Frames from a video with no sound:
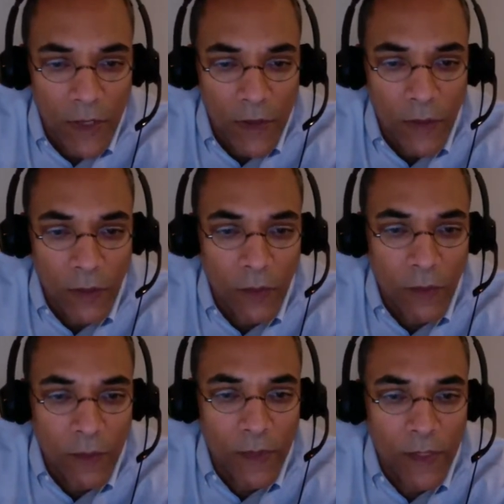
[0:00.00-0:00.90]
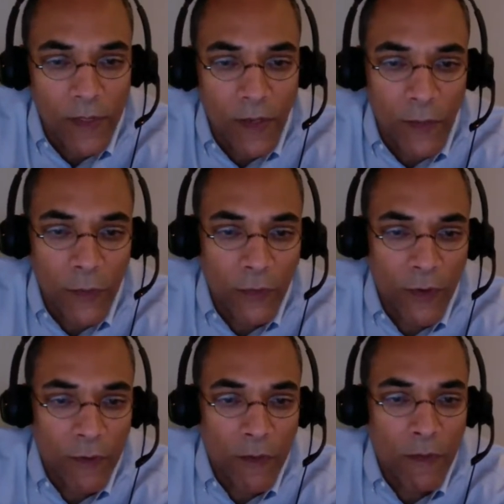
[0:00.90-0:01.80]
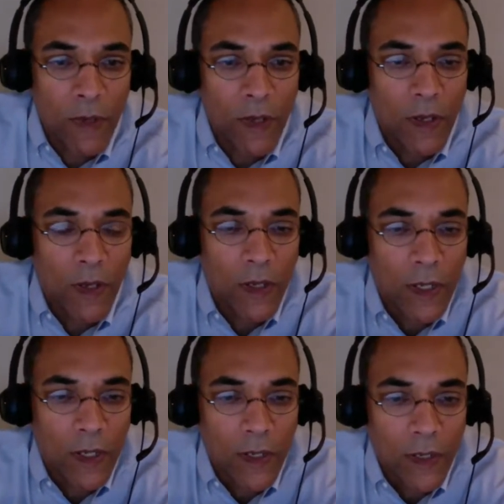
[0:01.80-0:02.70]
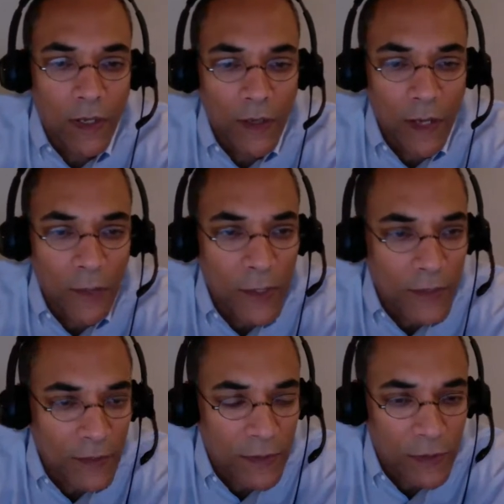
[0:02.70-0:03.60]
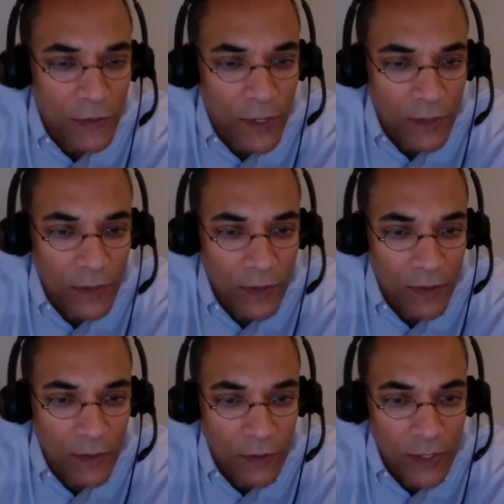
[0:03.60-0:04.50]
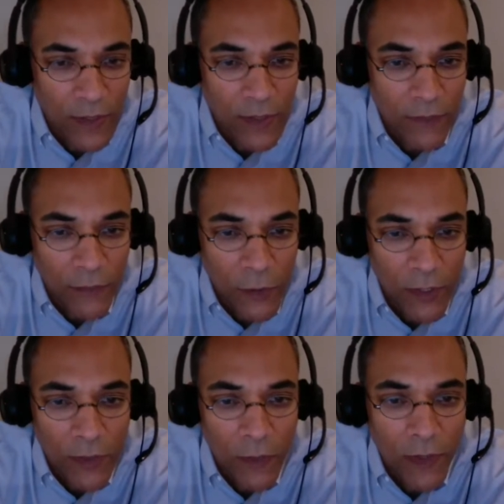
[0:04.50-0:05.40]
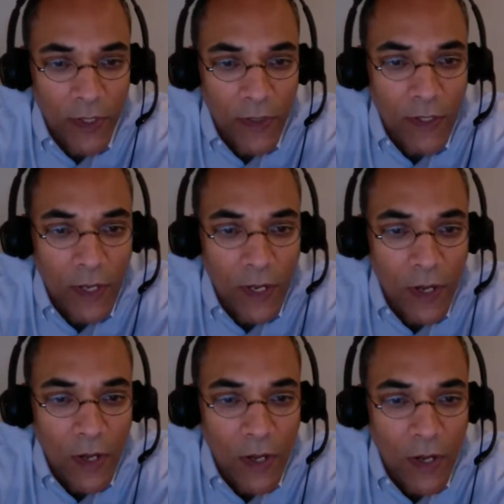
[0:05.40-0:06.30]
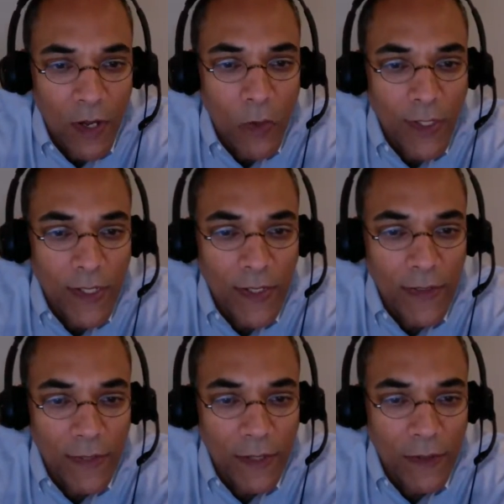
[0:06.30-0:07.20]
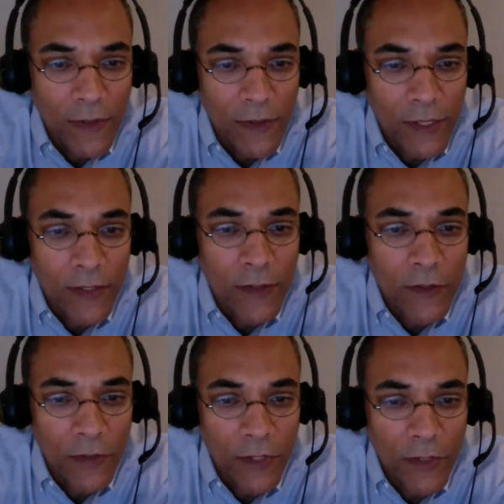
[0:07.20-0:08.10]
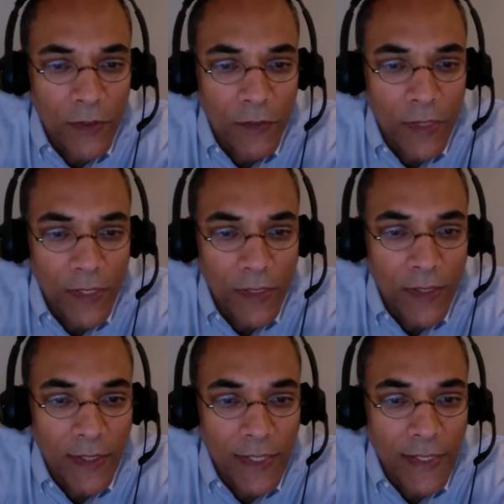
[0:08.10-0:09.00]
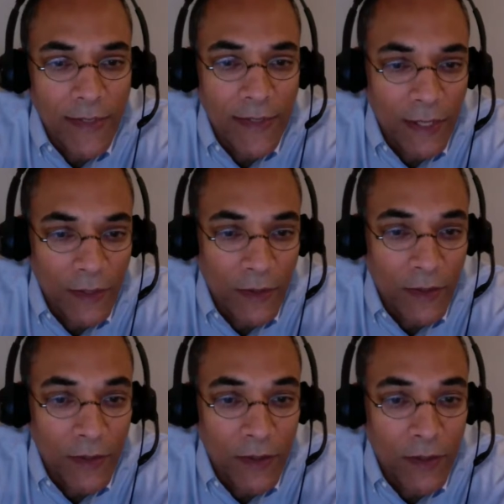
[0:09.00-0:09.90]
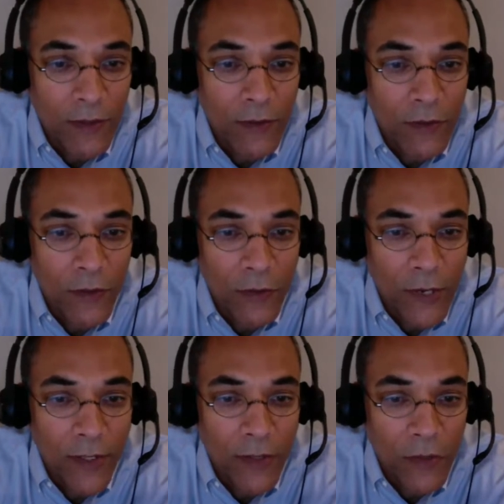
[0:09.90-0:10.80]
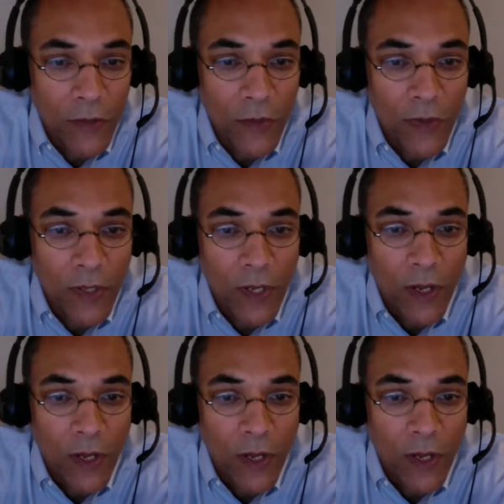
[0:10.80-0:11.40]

So this comes from anonymous and it's directed to Tracy. From your experience, what key sectors, industries should be the key sectors to attract youth